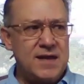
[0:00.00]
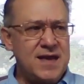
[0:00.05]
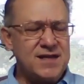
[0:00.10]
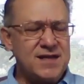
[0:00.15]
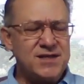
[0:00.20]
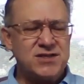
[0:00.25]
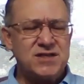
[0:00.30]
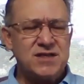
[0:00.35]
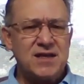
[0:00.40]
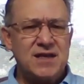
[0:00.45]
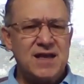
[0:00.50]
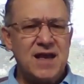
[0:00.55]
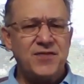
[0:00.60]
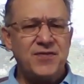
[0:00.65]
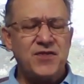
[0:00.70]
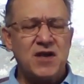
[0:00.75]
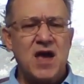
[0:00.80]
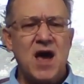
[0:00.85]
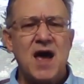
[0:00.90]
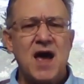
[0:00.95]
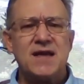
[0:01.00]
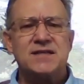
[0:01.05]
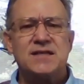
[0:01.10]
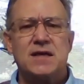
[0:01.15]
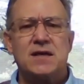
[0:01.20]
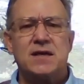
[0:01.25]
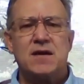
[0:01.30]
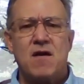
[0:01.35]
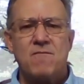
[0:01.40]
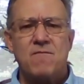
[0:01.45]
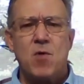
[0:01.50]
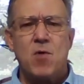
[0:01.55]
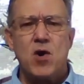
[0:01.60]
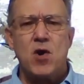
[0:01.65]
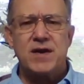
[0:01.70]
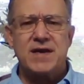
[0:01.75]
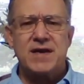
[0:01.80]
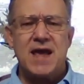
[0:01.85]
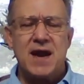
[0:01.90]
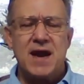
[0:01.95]
get the content of
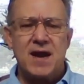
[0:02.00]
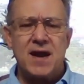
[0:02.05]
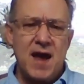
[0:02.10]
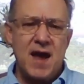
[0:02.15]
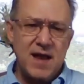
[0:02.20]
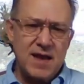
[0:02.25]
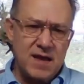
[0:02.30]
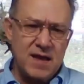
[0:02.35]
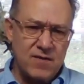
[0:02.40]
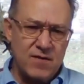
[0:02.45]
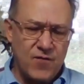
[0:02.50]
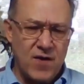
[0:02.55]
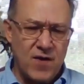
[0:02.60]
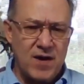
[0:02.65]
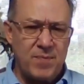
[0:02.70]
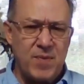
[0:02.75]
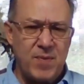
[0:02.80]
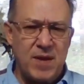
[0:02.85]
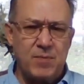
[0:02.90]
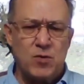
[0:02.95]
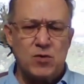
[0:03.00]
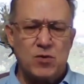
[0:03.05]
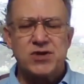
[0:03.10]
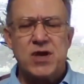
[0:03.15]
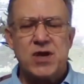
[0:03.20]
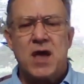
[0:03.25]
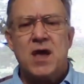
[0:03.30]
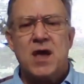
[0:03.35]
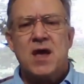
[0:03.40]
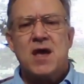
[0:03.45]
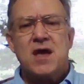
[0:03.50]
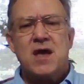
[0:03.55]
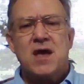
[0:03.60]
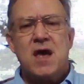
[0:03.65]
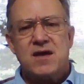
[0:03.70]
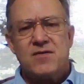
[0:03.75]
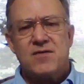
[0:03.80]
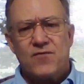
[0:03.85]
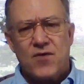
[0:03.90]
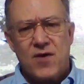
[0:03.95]
Marty, Dan, and I in front of people
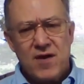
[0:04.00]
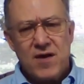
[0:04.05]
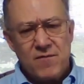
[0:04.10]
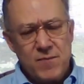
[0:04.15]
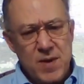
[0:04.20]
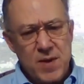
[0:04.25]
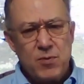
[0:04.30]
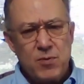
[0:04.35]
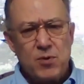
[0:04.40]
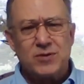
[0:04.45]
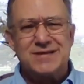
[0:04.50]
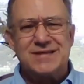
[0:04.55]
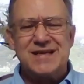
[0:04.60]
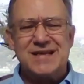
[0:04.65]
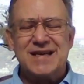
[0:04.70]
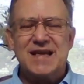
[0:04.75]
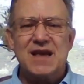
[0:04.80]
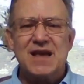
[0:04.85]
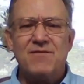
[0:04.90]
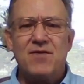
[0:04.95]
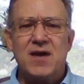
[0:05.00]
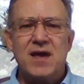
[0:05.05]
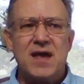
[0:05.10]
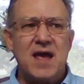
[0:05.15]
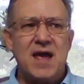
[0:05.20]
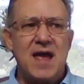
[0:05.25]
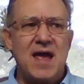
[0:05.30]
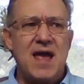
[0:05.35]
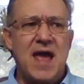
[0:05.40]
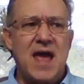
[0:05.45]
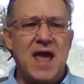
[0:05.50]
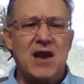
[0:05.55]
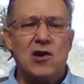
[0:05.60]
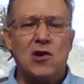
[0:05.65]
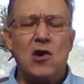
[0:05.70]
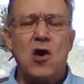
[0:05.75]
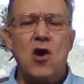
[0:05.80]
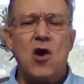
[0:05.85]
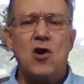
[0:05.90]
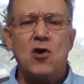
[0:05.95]
to give a
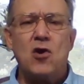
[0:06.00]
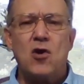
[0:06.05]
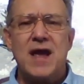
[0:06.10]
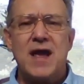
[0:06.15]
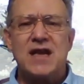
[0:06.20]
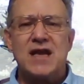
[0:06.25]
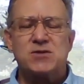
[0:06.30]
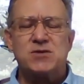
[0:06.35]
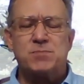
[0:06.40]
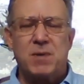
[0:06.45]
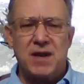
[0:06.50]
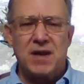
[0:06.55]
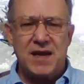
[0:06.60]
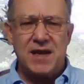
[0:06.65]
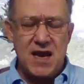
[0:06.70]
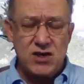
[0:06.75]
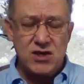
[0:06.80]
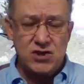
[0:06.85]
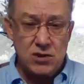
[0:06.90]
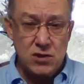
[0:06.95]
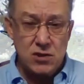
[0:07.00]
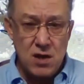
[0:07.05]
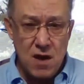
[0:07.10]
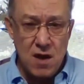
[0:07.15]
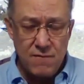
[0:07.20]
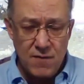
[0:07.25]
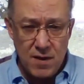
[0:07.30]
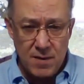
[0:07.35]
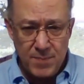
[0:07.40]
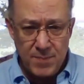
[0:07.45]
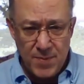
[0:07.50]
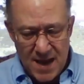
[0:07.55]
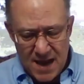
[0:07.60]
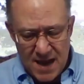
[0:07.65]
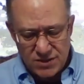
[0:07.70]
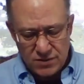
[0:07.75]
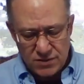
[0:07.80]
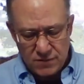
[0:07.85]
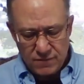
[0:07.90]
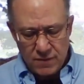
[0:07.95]
longer explanation of
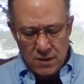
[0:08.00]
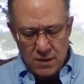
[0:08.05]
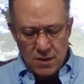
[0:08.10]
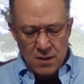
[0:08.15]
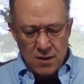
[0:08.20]
OnPassive.